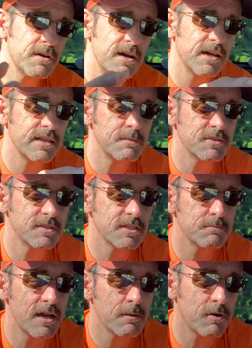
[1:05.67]
by, let him see his
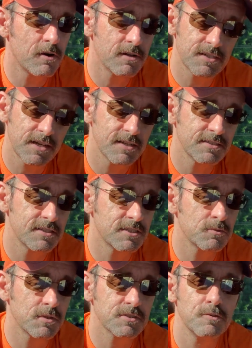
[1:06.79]
back parts. I guess this
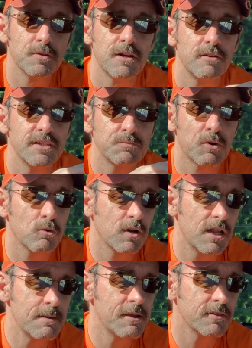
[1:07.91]
is what's going on. He's
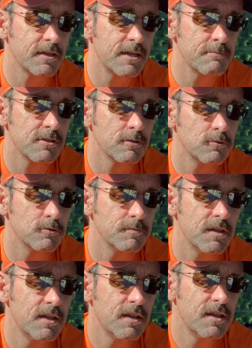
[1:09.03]
proclaiming the name of the Lord.
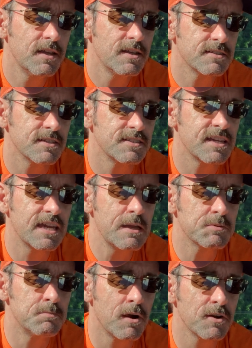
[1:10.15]
It says he
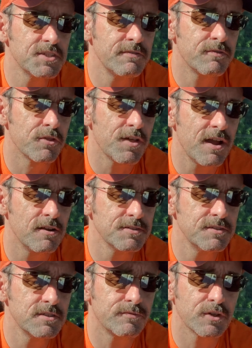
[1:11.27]
keeps mercy for
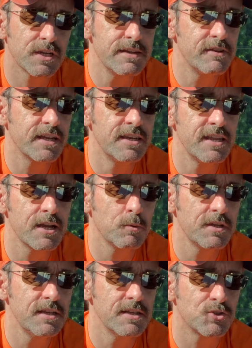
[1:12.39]
thousands, forgiving
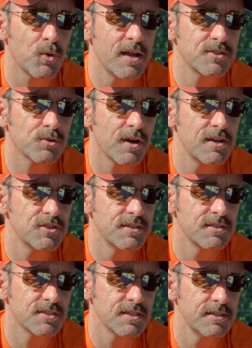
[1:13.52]
iniquity and transgression and
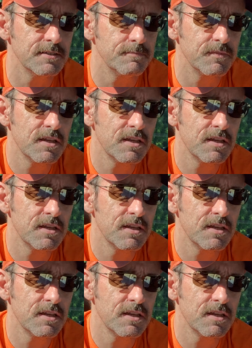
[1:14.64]
sin,